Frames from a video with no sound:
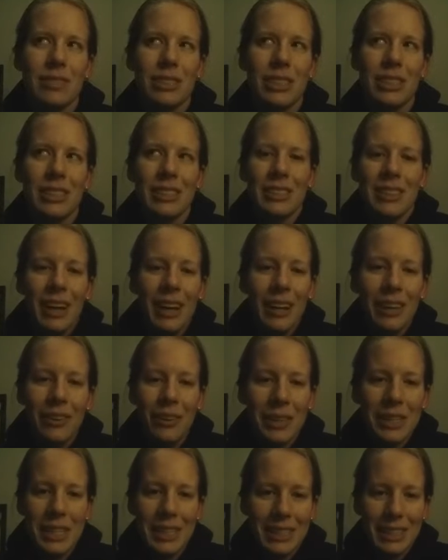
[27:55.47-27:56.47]
she's not
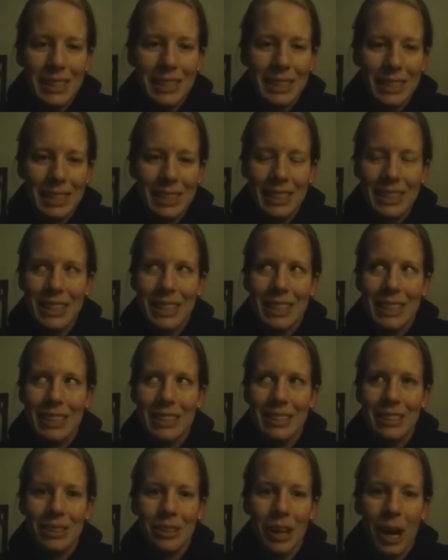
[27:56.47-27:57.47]
going to listen to any
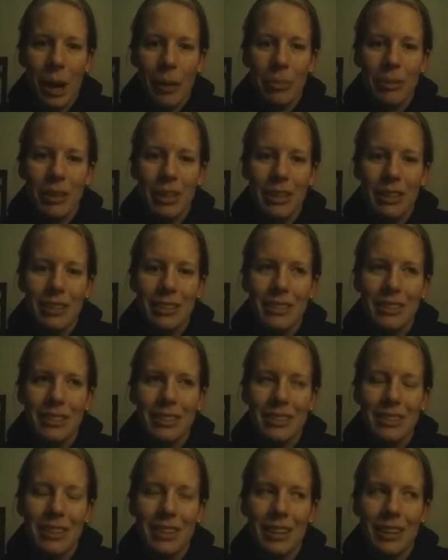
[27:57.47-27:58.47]
of this crap. Like,
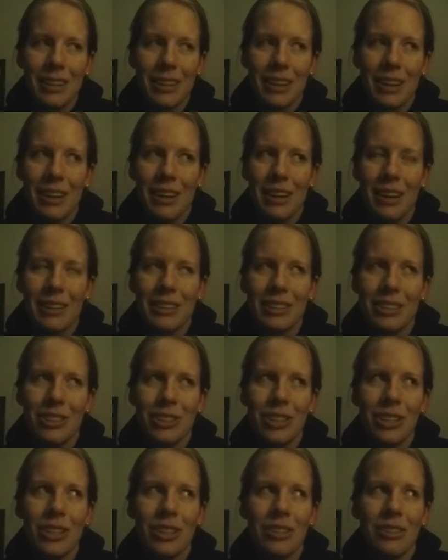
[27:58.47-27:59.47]

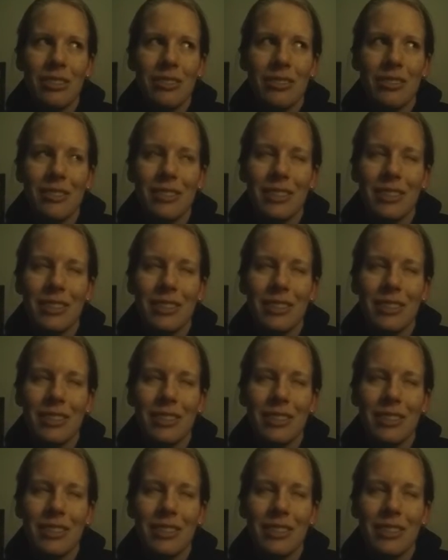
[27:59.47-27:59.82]
she